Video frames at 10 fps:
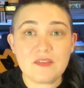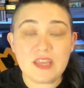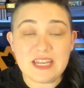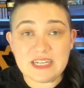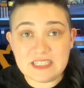
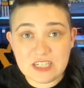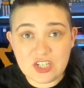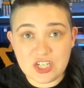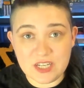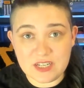In
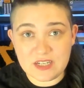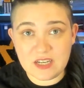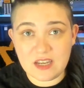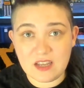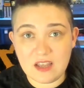addition,
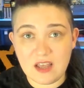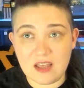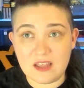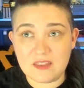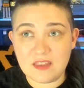
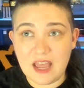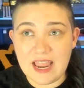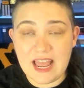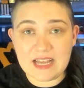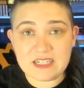I
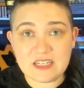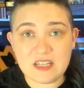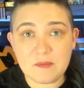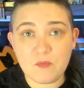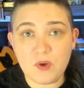asked
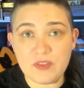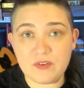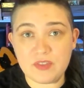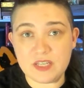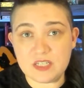them whether
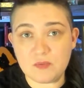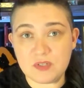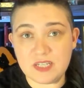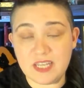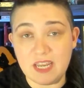this
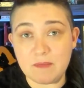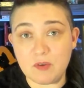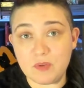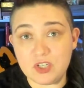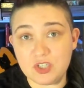was a game
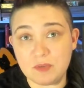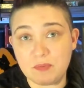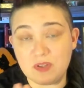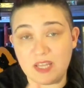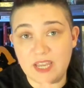that we should
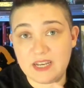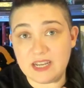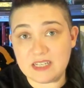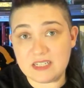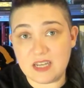play
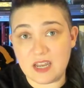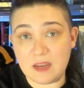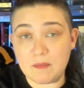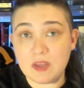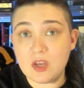next
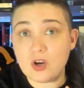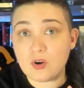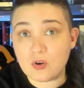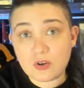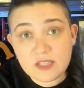time
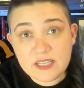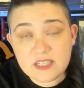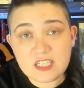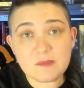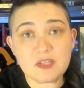early in the
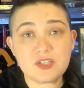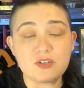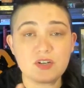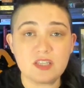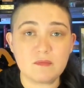
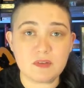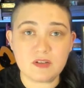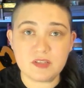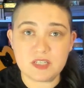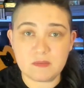semester, in the middle
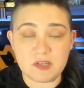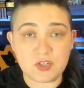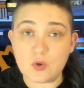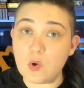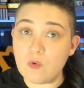of the
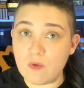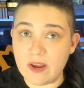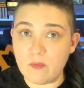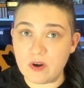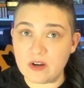semester, or
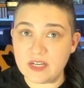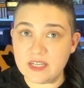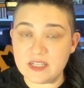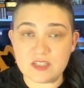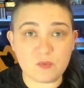right where it
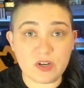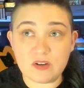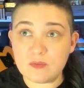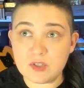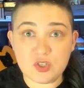is.
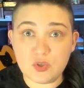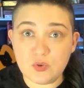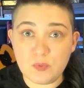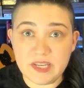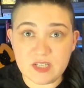We're 2
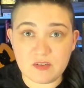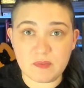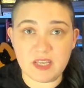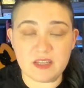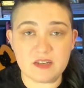weeks from
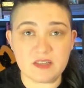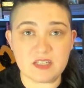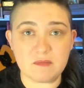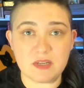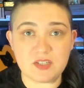the end of the
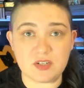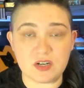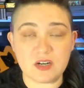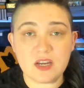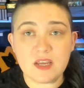semester.